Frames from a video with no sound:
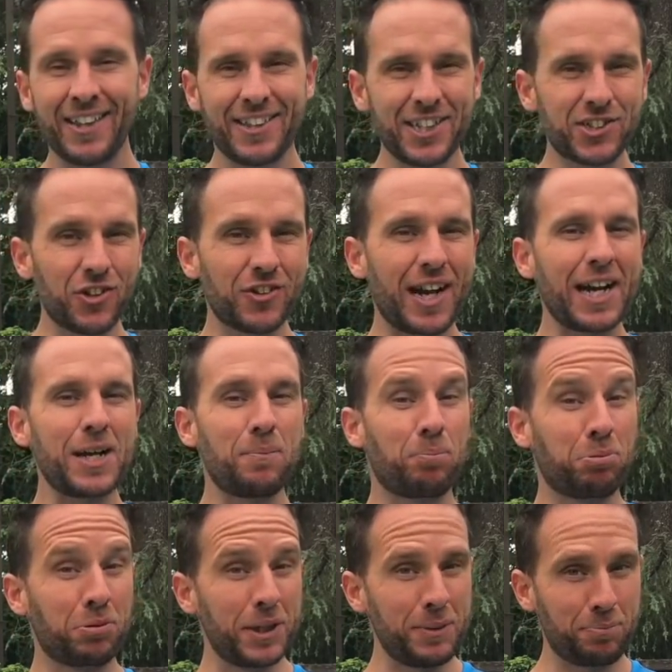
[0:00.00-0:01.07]
This will kind of
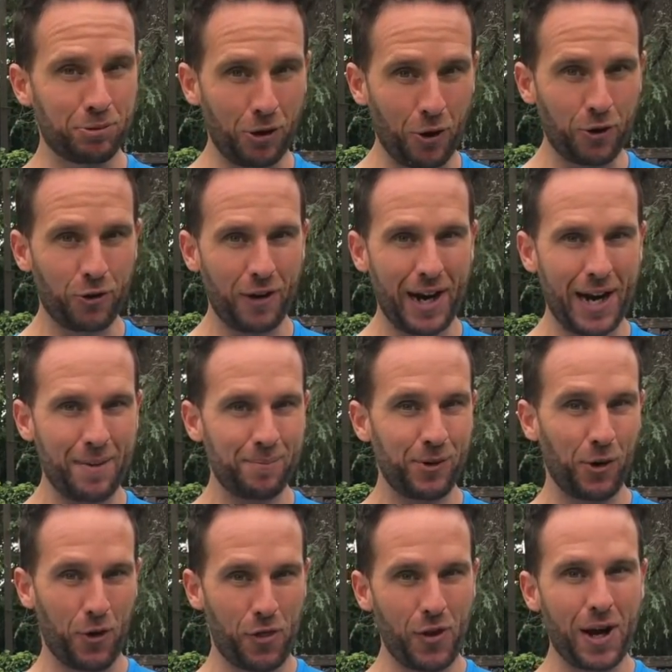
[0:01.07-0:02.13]
pre-program
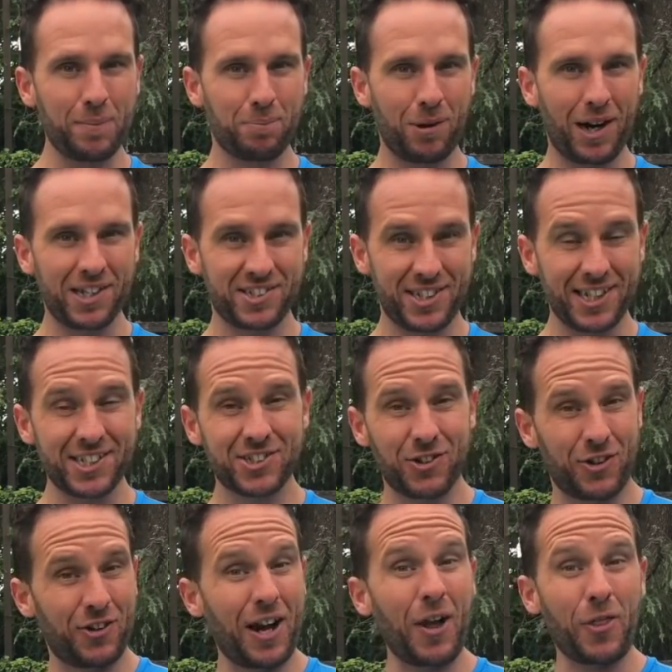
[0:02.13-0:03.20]
your thought process so
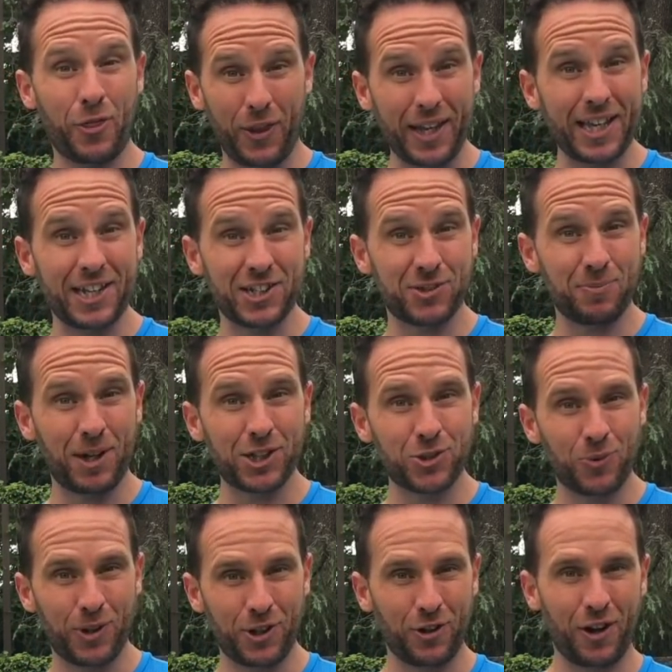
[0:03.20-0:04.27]
you're not thinking as much
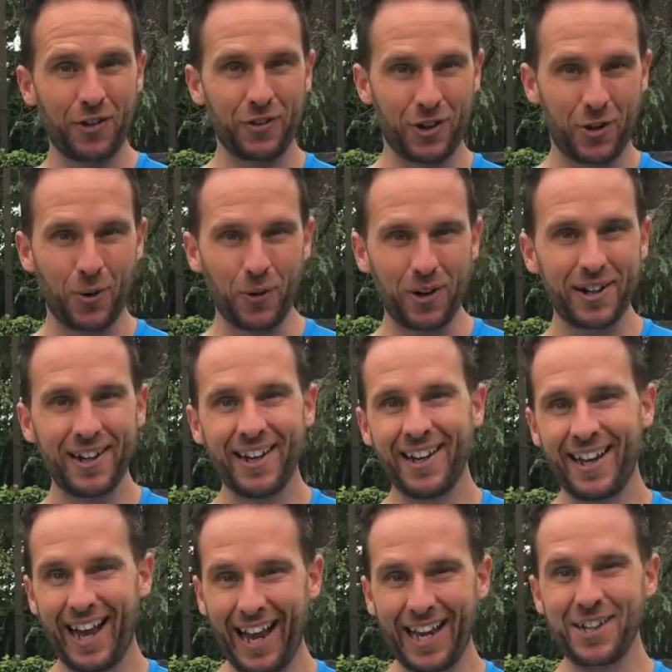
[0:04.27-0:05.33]
when you're on the court,
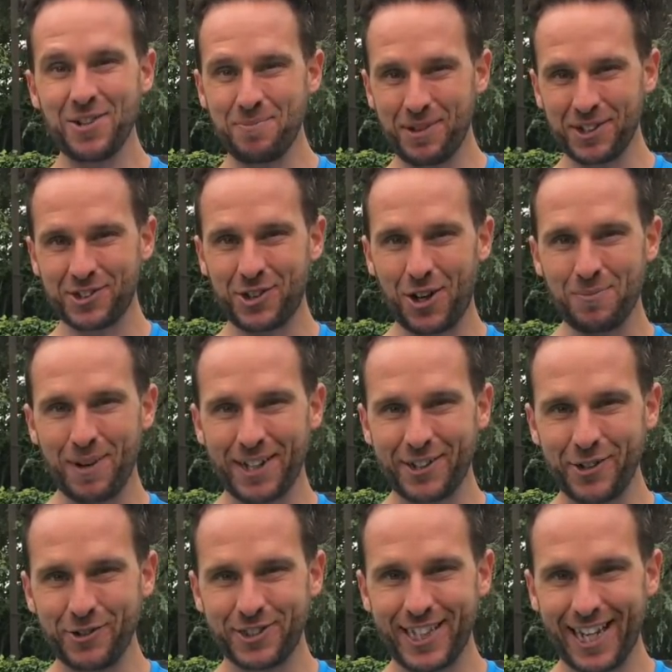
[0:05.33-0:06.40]
and you'll be a star by
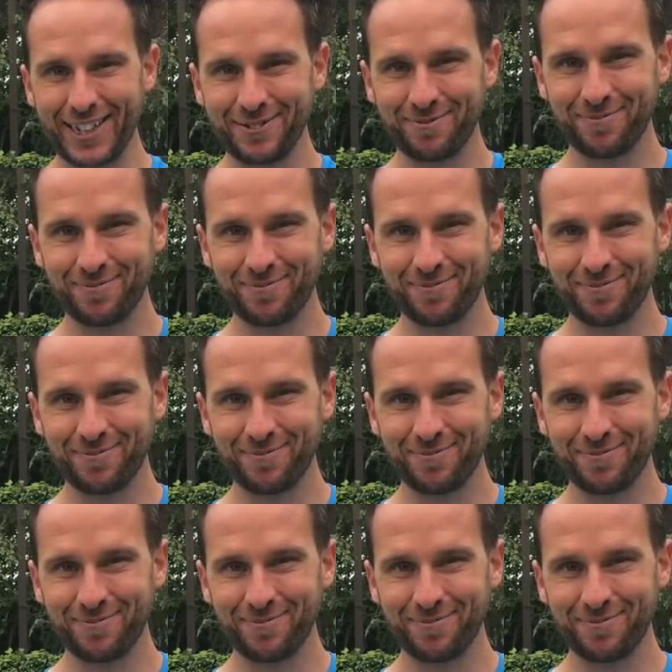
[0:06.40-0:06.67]
Tuesday.